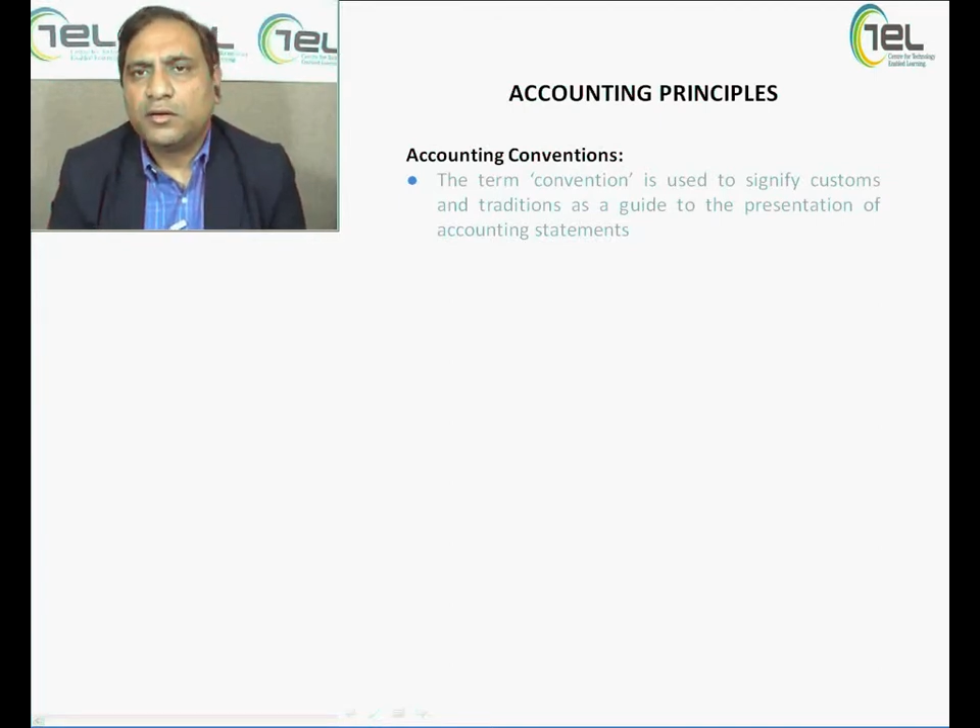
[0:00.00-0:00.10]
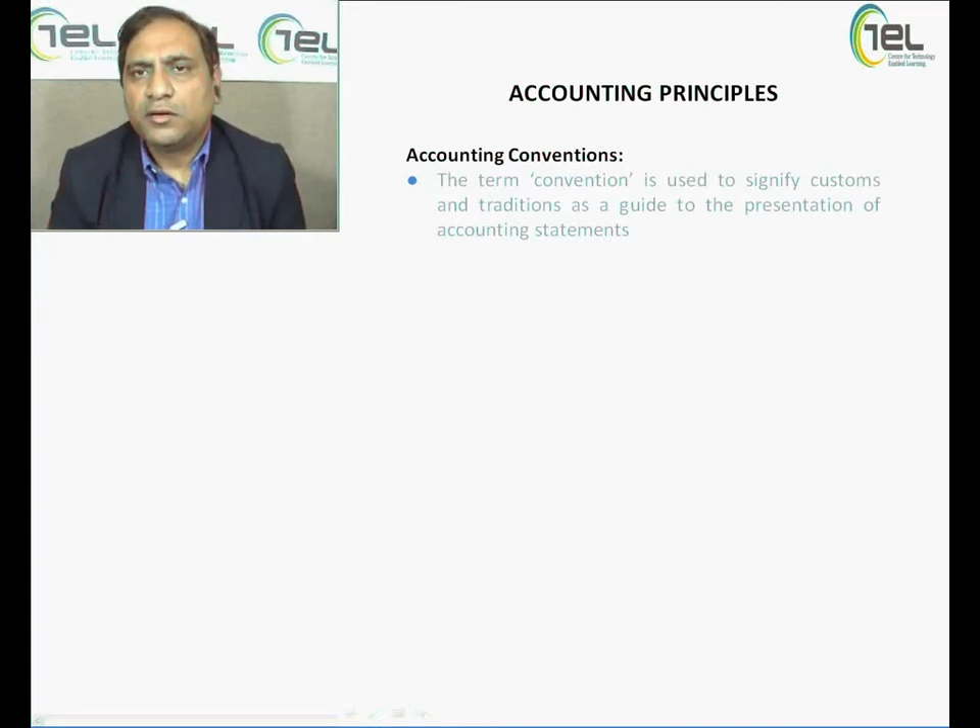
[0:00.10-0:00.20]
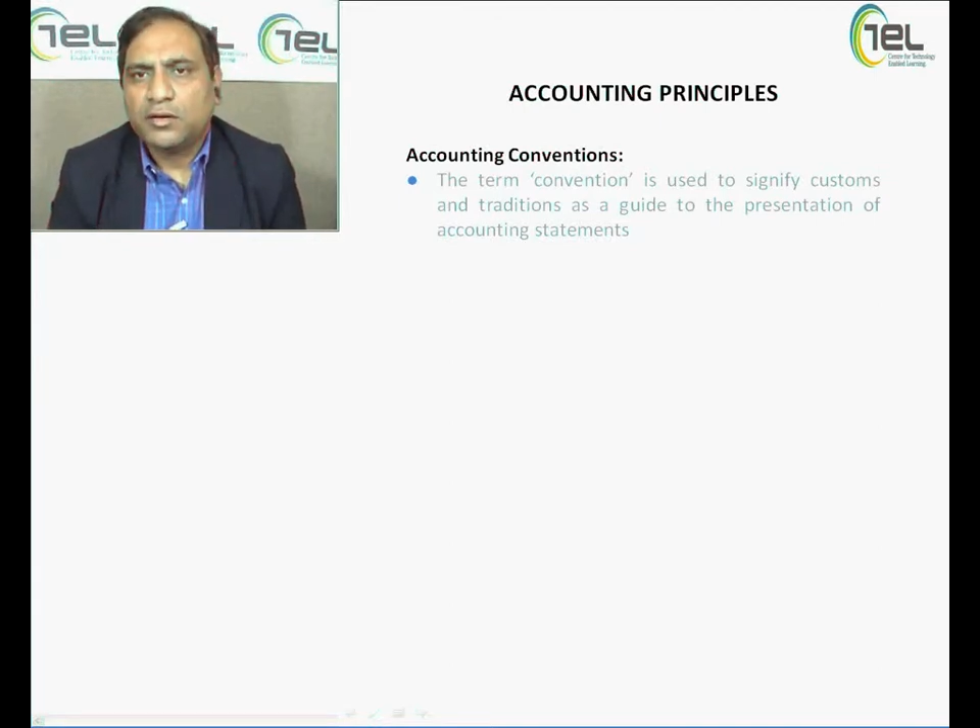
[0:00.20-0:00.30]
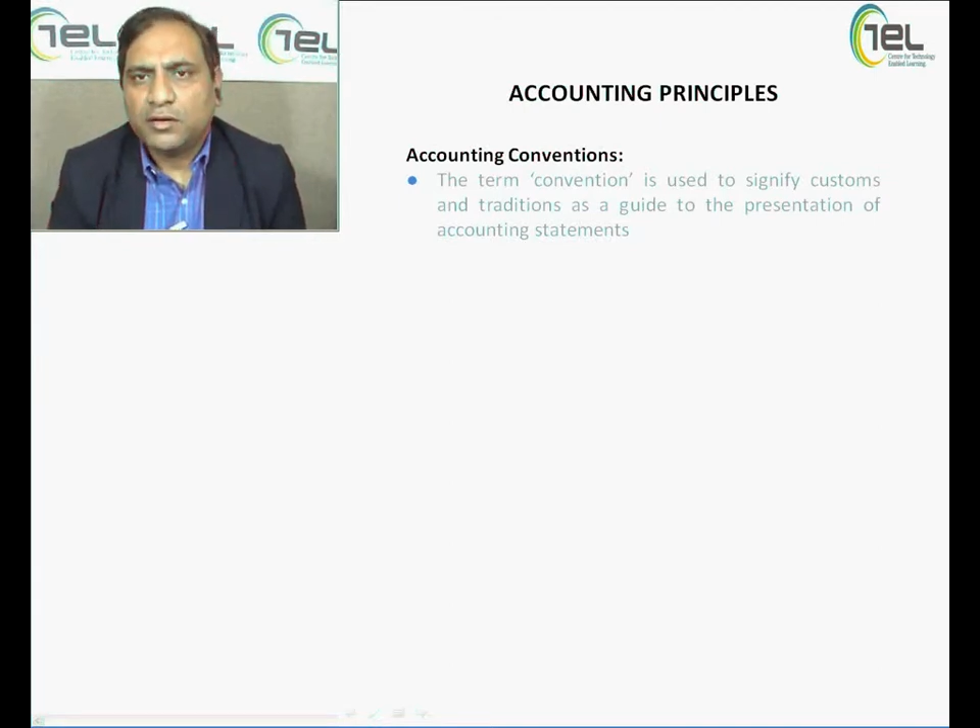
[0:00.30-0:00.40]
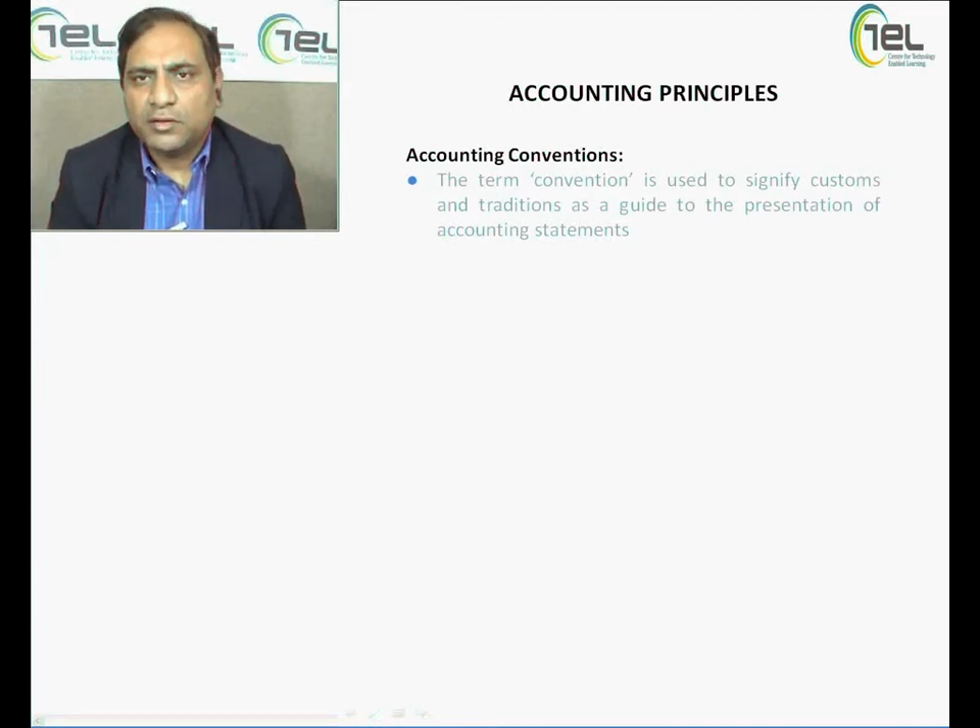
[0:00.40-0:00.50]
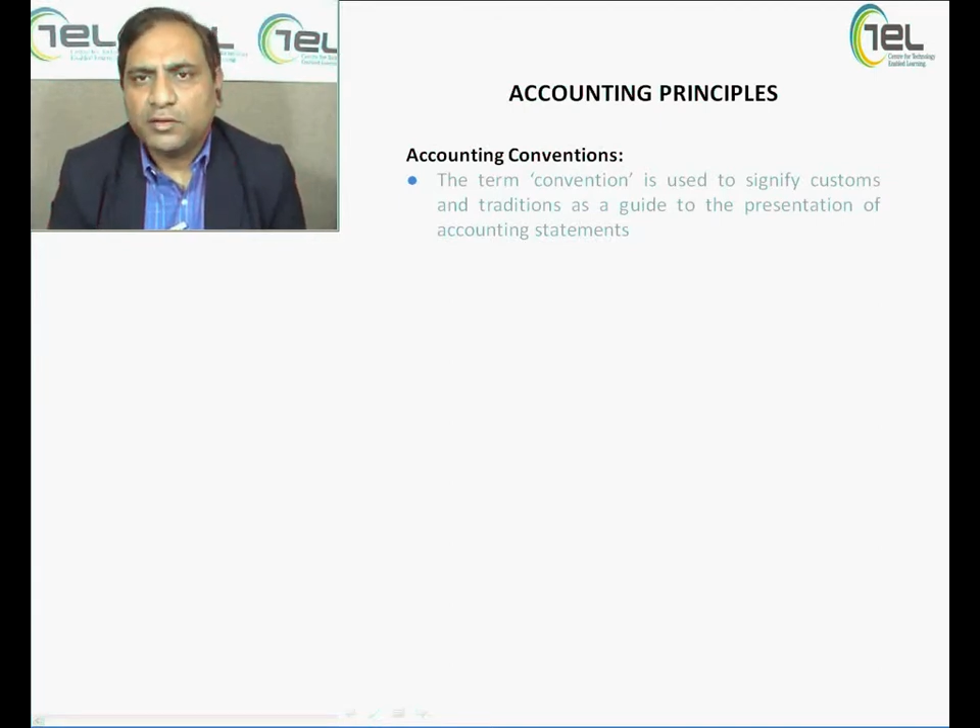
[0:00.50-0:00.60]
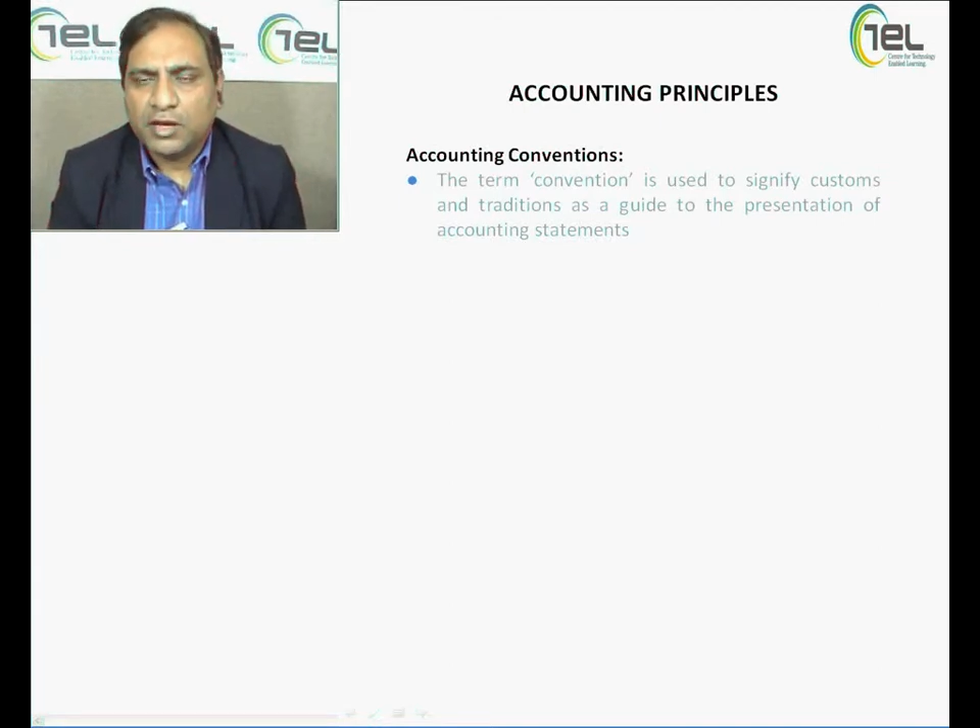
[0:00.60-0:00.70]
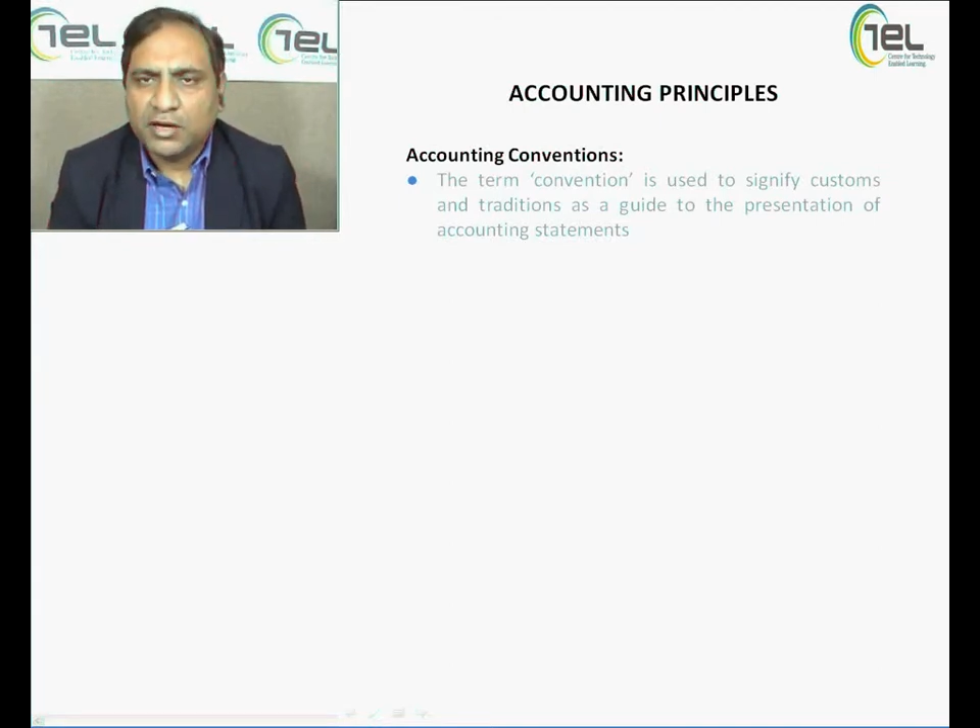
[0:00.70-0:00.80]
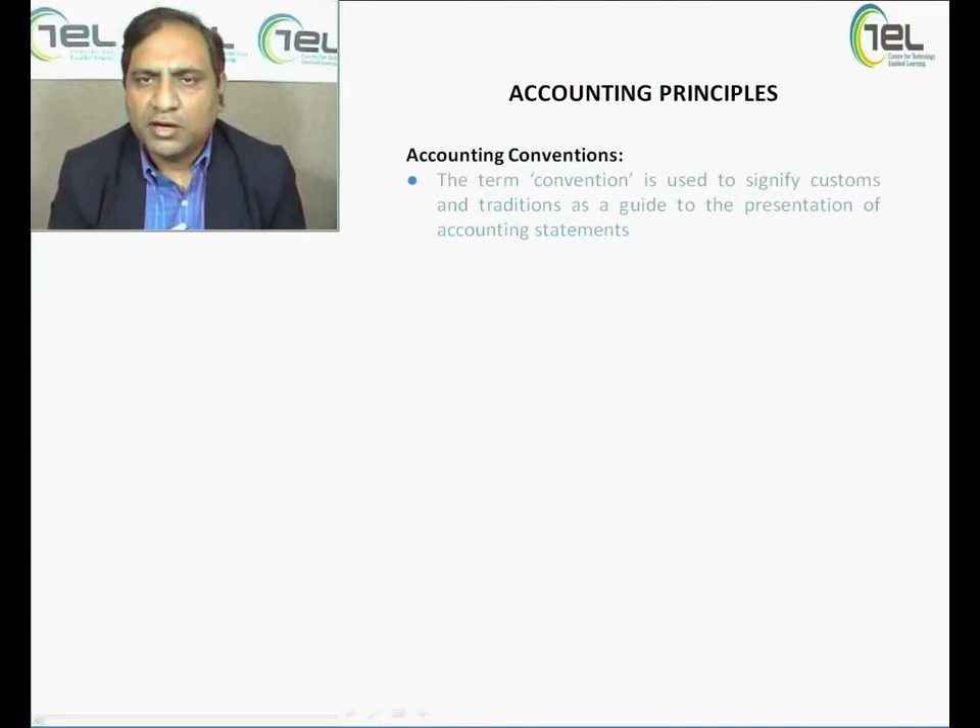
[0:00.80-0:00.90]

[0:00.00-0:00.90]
a